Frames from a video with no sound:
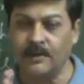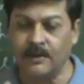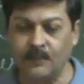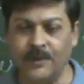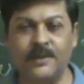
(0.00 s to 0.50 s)

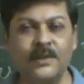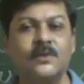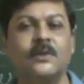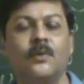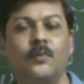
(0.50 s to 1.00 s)
With
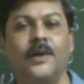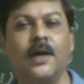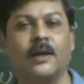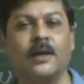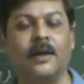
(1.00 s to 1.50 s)
this we
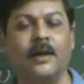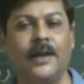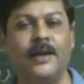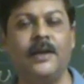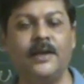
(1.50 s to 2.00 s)
are
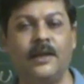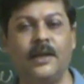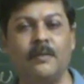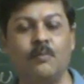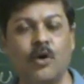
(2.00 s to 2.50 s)
ending
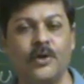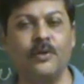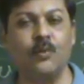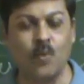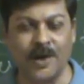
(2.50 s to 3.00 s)
the
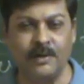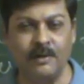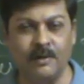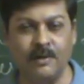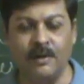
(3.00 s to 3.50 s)
module
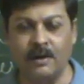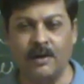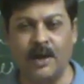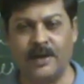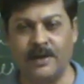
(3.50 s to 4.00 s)
1,
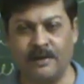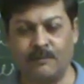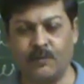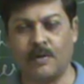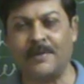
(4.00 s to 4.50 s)

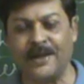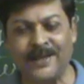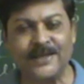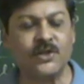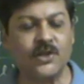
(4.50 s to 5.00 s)
and from my
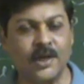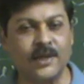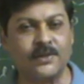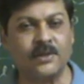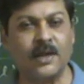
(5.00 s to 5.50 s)
next
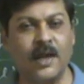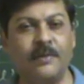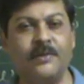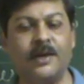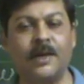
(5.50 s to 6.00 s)
class
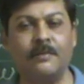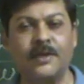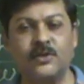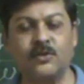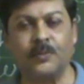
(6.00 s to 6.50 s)
I will
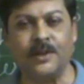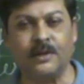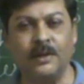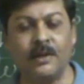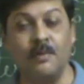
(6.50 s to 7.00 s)
commence with
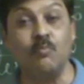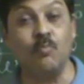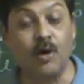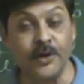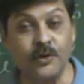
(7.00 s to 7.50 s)

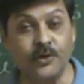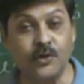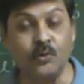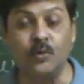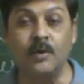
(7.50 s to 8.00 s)
module
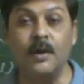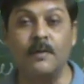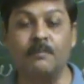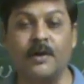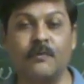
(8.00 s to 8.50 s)
2,
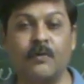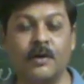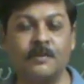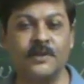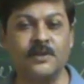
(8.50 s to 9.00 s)

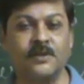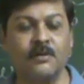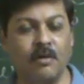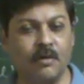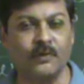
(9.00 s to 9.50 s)

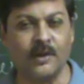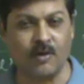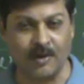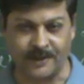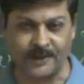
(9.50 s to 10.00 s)
performance of the
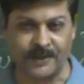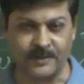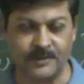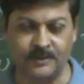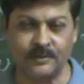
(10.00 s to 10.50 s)

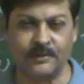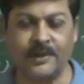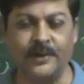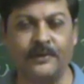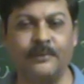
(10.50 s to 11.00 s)
contract.
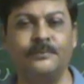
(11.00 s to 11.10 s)
Thank you.